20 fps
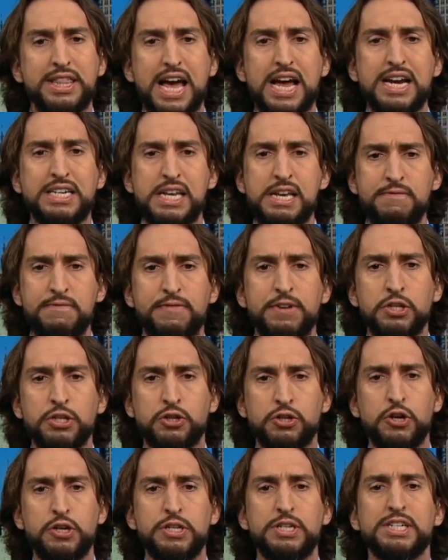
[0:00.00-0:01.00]
That
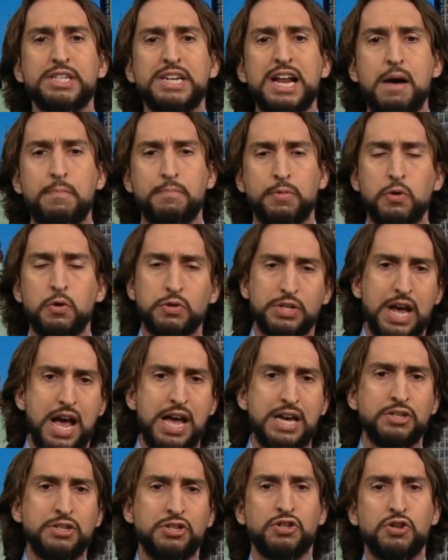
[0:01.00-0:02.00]
defense couldn't stop those
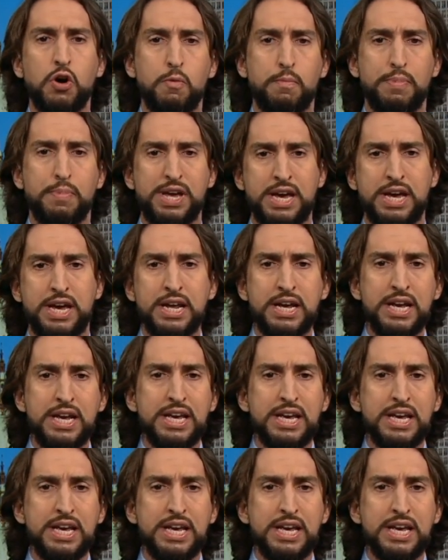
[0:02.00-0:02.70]
guys, so be it.